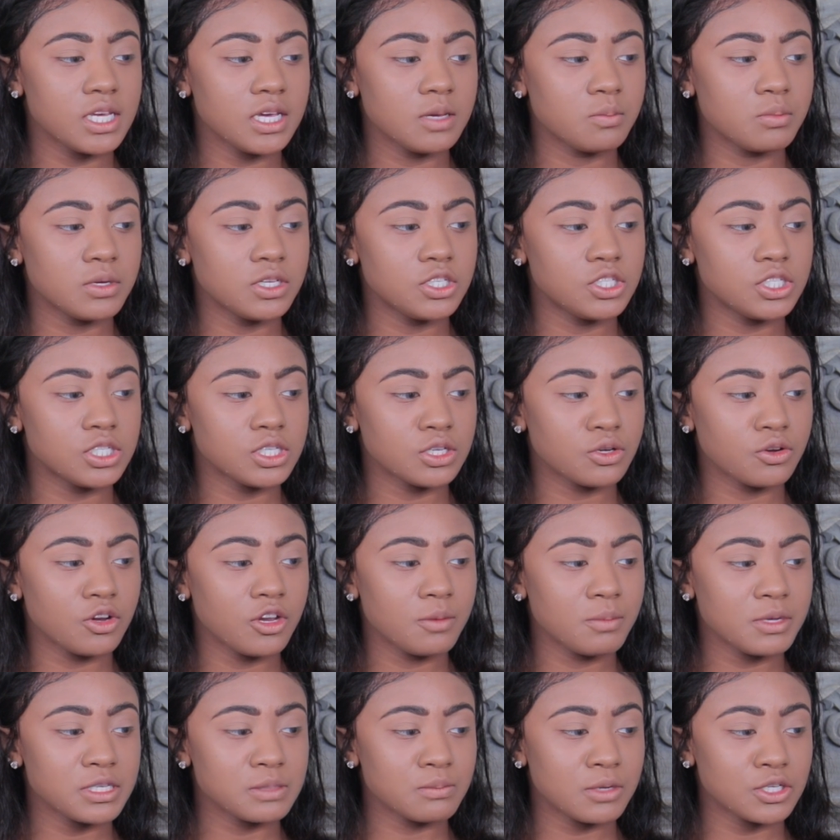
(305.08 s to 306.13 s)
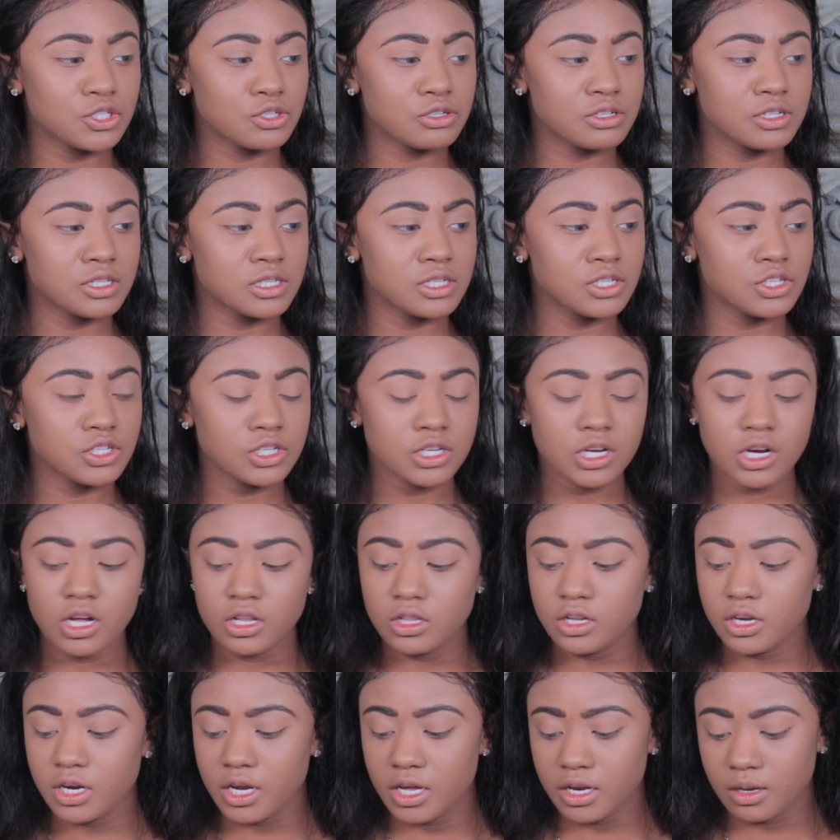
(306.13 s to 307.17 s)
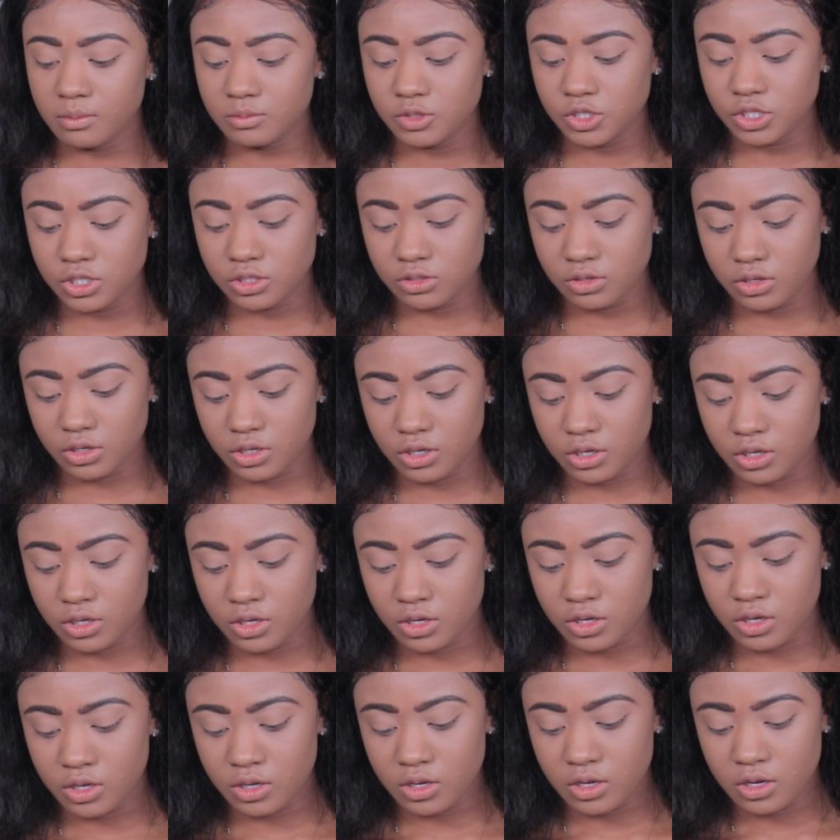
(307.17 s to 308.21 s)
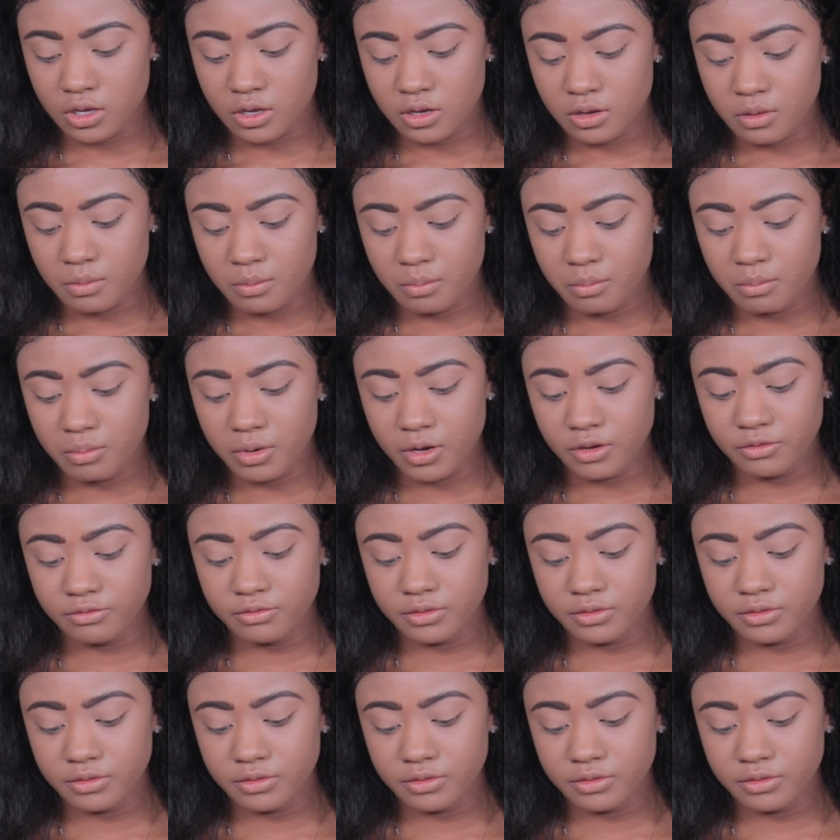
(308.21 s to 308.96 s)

take Peaches and Cream as my transition color, and I'm just going to buff